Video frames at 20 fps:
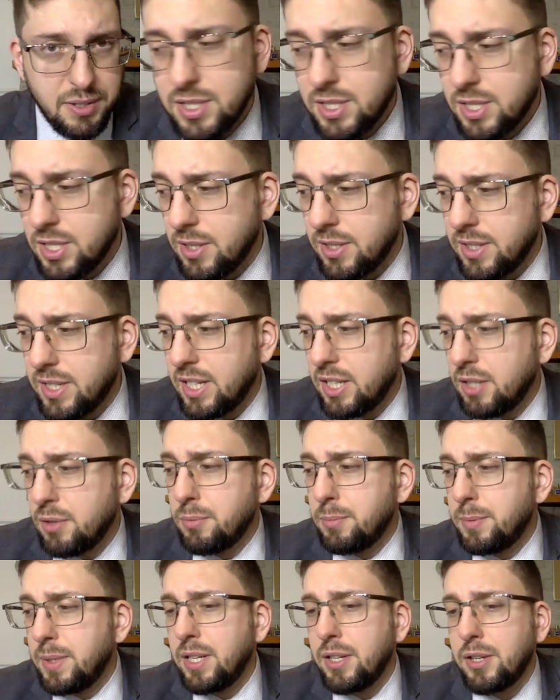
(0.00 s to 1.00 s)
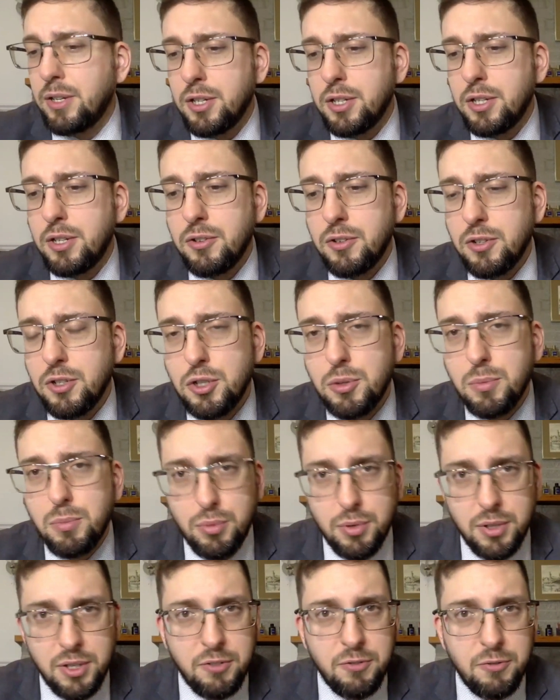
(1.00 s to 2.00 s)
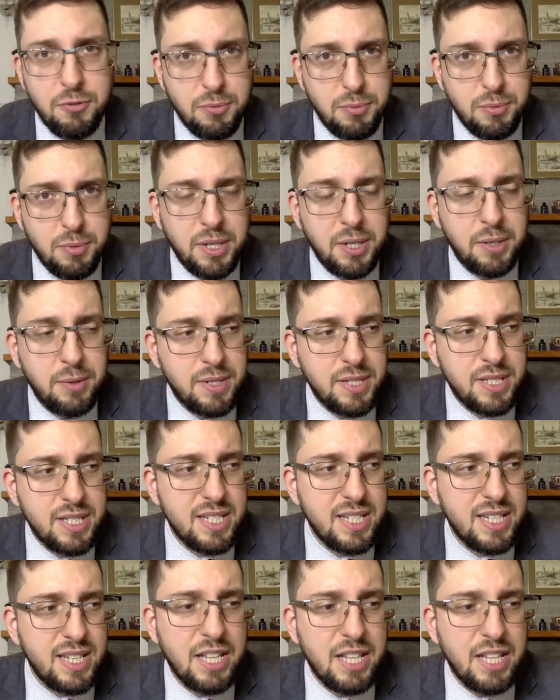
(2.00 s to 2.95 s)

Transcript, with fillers: So I think it would be a good spring fragrance.